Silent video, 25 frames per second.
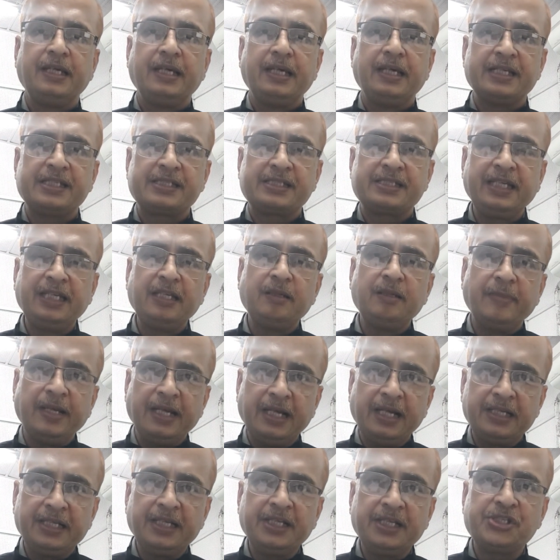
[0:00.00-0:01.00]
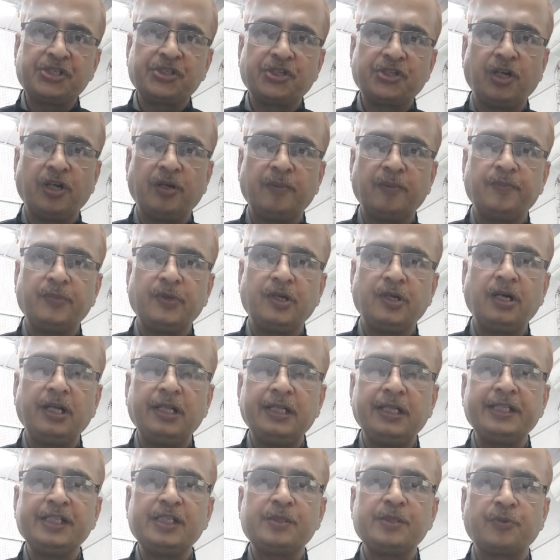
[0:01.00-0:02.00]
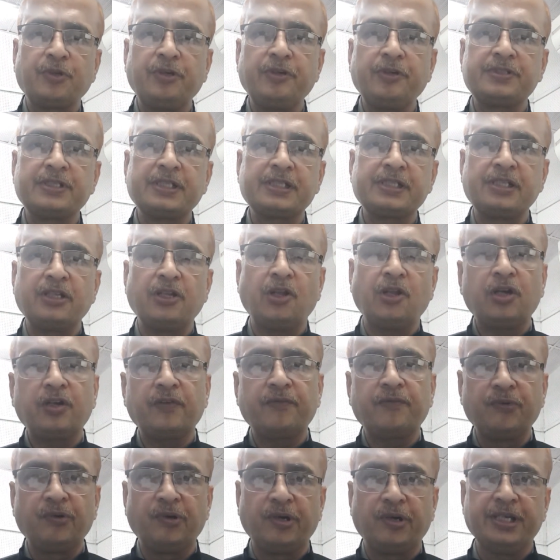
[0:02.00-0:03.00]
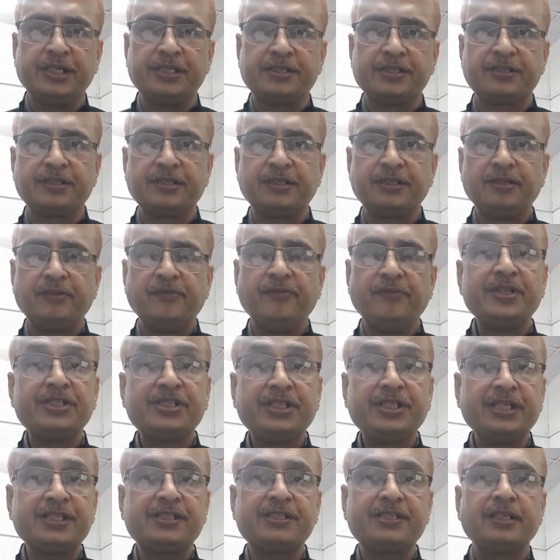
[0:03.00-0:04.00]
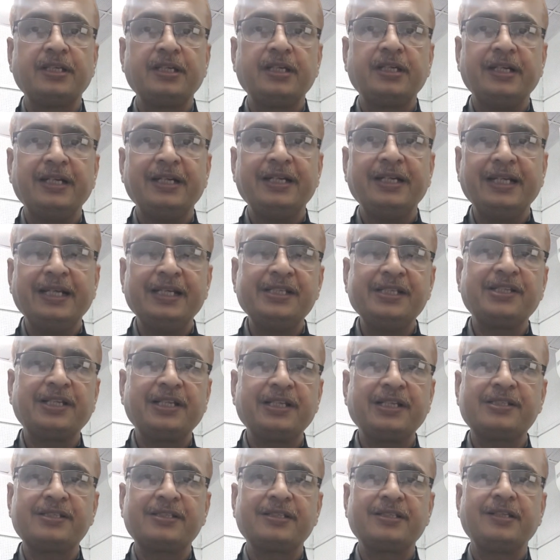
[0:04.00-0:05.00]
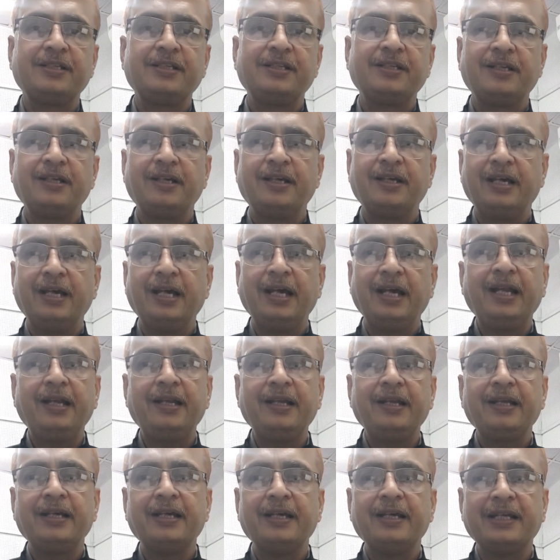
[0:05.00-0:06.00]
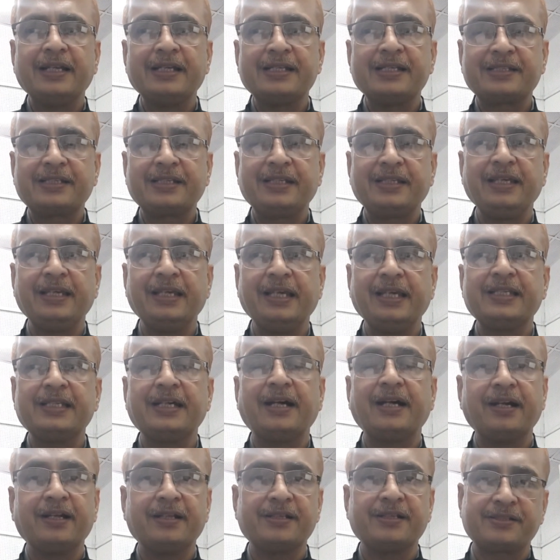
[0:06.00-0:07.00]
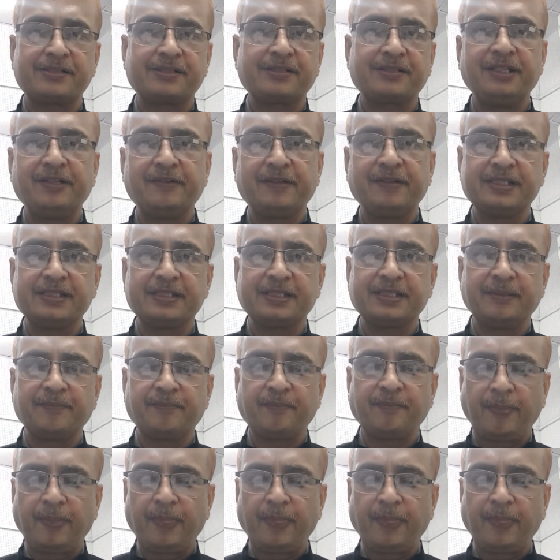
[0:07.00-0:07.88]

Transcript: steel melting shop, all these produces a lot of noise, which is dangerous and risky, hazardous, you can say.